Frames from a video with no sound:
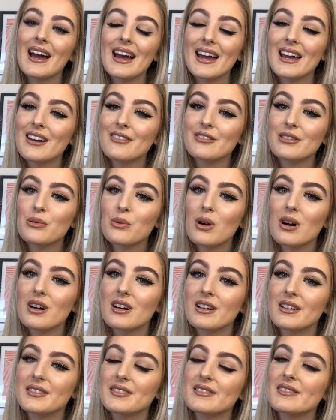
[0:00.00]
Hey
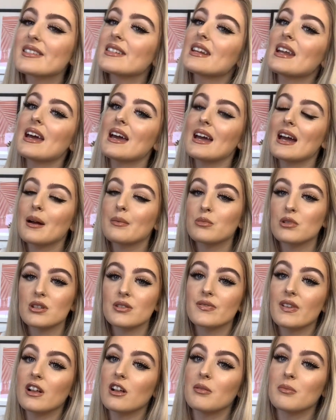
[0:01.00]
everyone, today I'm just
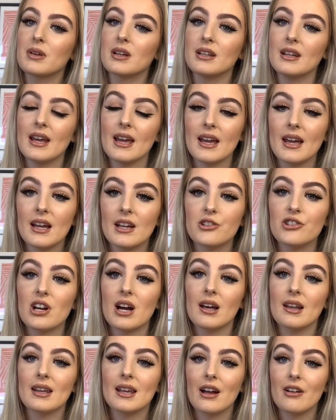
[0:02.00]
filming a
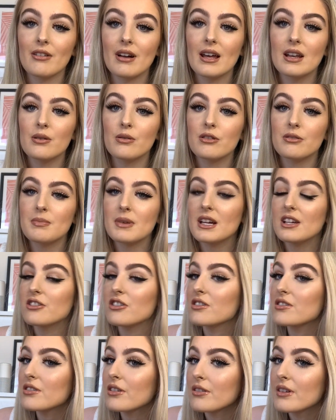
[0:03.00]
chatty get ready with me
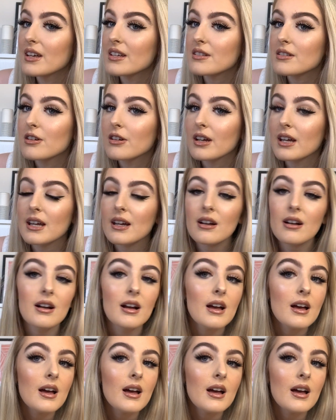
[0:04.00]
just on this look here.